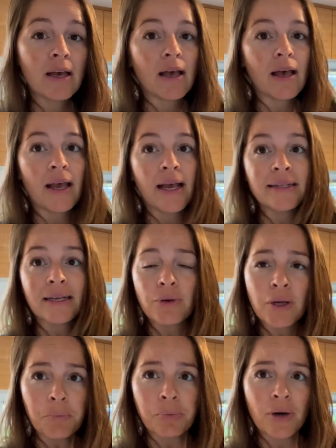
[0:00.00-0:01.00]
and the
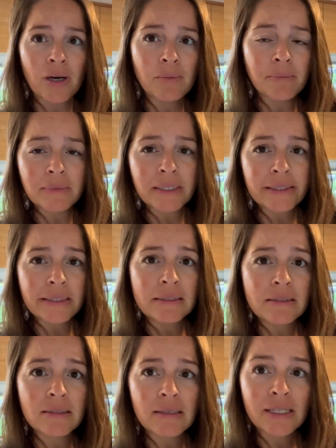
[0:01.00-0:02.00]
Quick program did
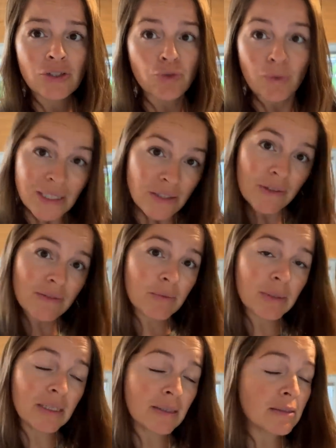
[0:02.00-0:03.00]
in 25
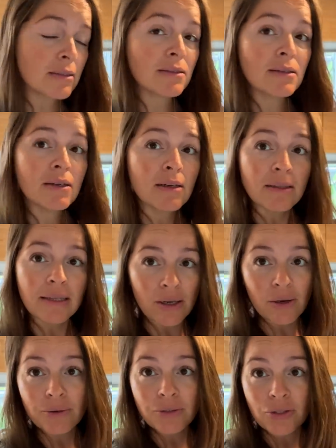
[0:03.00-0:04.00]
minutes the
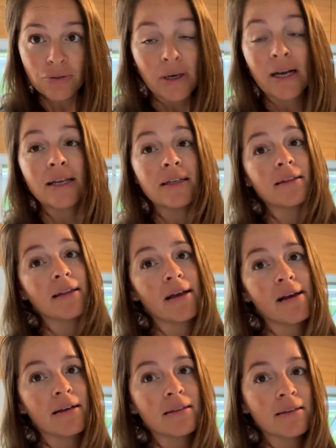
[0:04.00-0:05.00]
clothes dry.
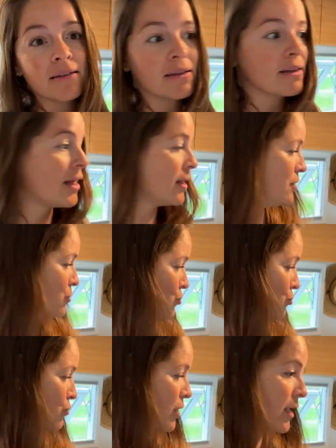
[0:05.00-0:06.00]
Then I needed to
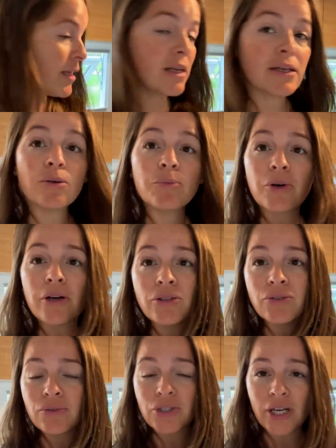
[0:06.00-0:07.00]
try a little more
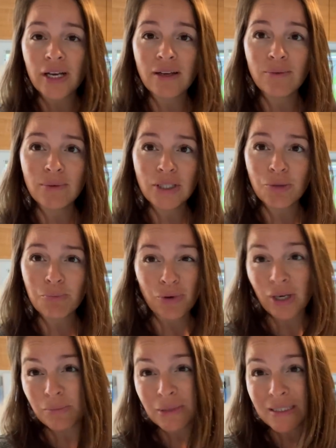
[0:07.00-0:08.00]
to check which
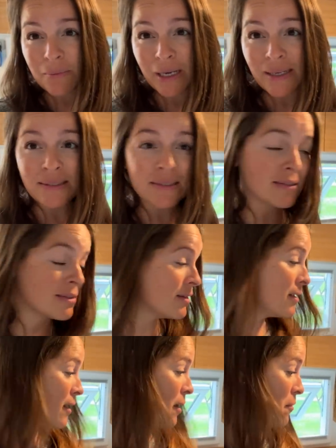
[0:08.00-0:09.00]
program is the best,
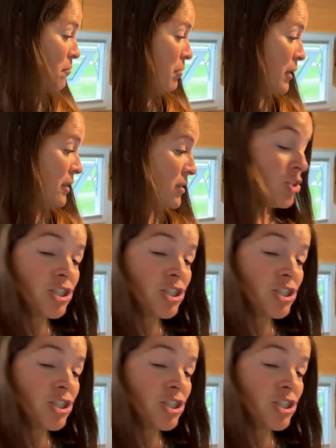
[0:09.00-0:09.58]
but in